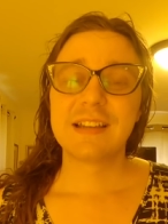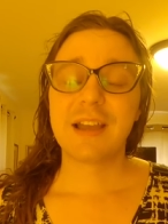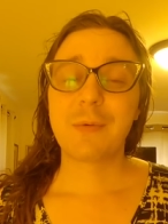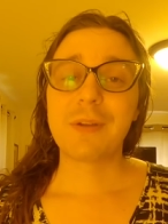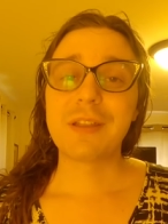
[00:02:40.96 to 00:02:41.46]

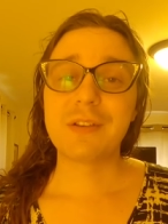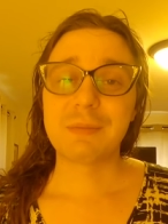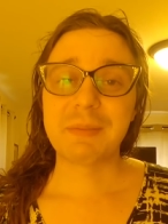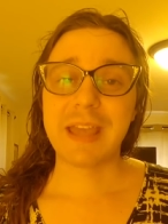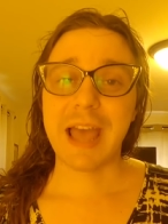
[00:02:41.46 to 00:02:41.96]
I want you to
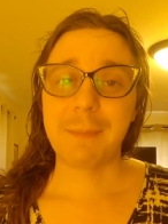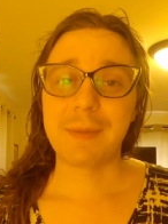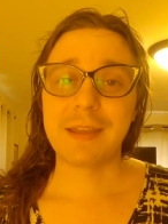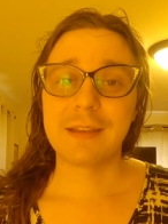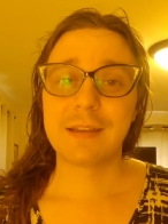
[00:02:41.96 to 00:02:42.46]
be
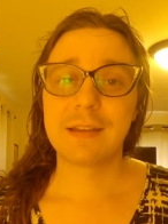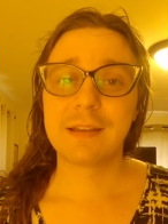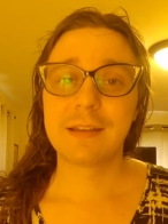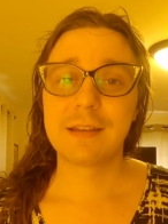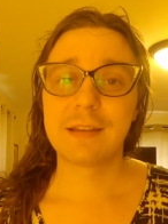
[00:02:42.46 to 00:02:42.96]
happy.
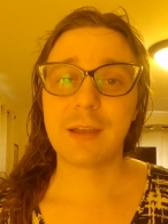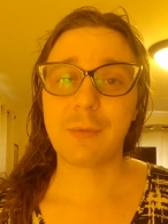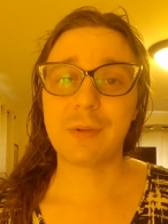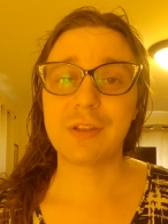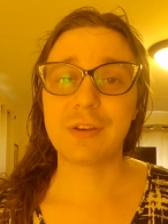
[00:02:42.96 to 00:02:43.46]
I
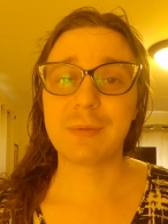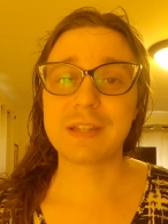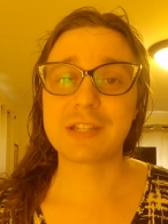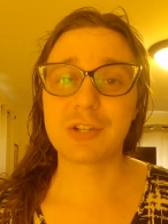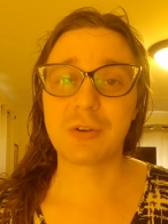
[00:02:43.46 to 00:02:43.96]
want you to
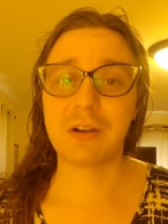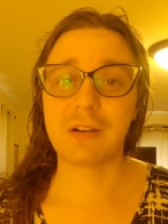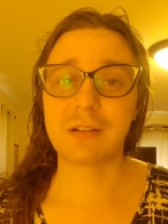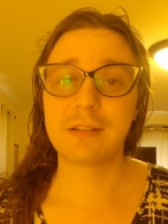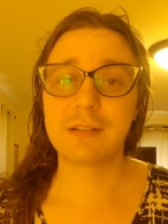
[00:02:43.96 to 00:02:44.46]
be
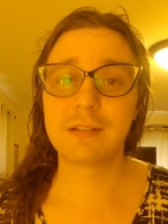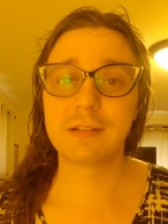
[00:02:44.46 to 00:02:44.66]
strong.